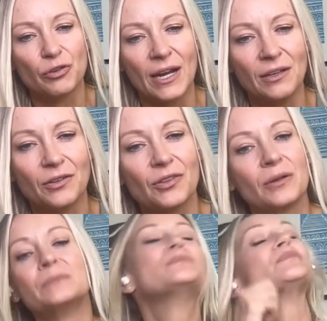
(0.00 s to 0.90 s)
strength,
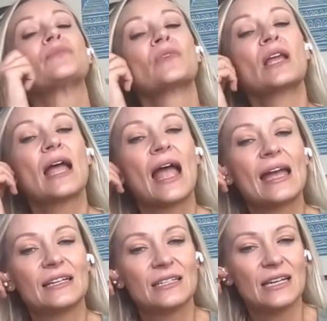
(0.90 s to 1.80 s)

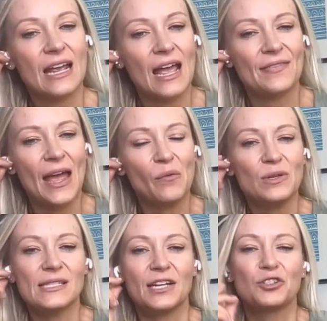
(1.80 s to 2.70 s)
and that
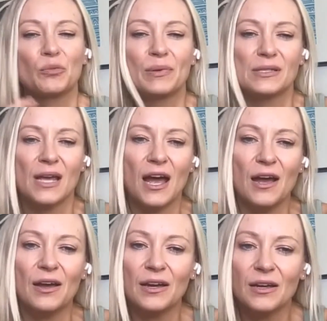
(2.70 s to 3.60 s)
was such a
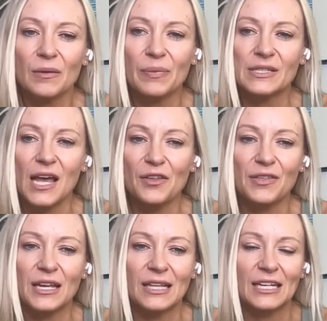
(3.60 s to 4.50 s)
bizarre
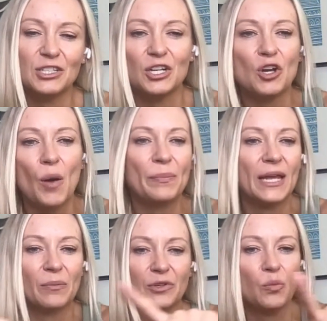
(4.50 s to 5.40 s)
thing, like to not
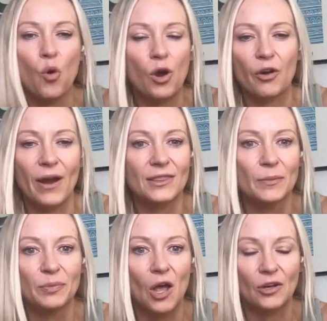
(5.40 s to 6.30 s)
be able to walk around
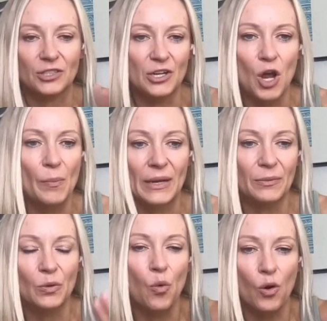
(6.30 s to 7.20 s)
the block, to not be
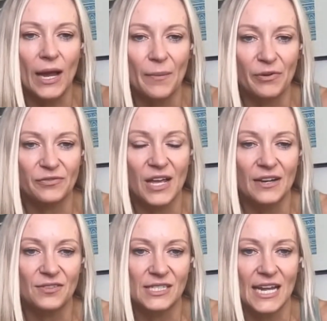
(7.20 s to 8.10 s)
able to walk up a
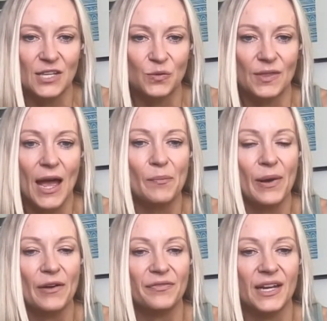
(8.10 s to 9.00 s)
flight of stairs without
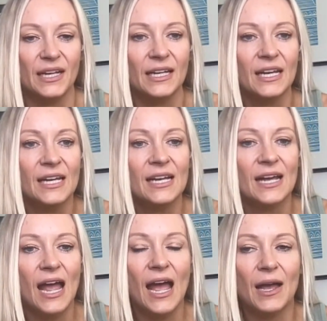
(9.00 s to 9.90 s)
puffing.
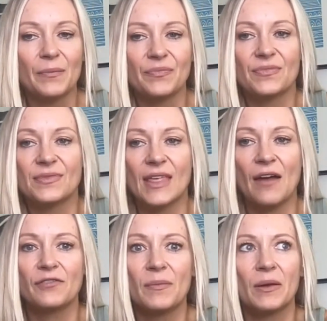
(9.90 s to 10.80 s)

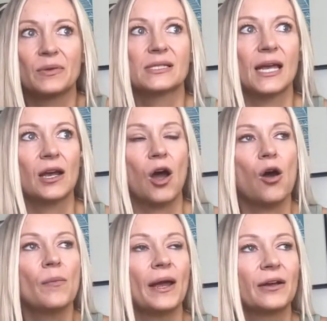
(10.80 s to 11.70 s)
That for me was like,
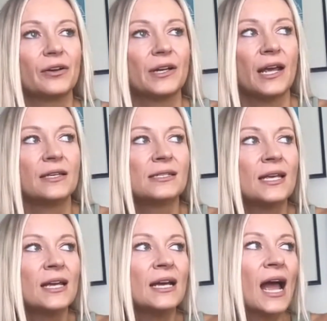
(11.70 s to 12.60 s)
oh my goodness.
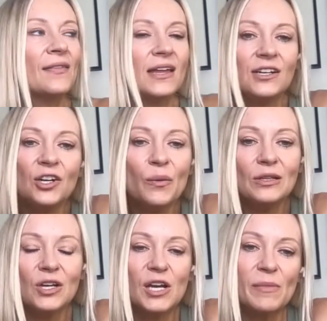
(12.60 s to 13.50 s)
And then, I
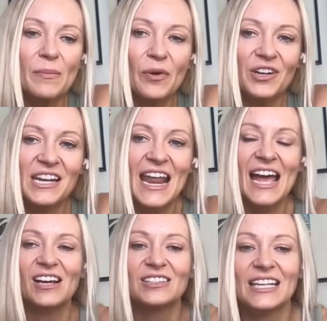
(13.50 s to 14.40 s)
look at my body
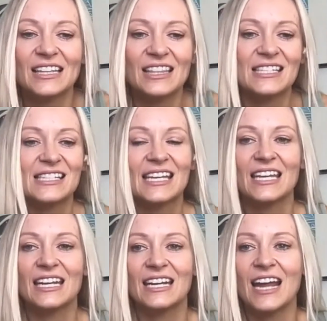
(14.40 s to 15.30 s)
now, like the
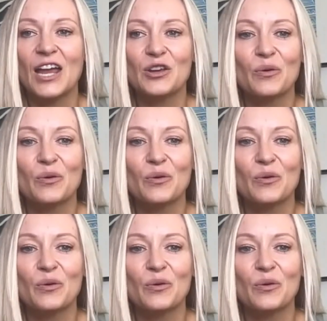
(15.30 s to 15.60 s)
skin, I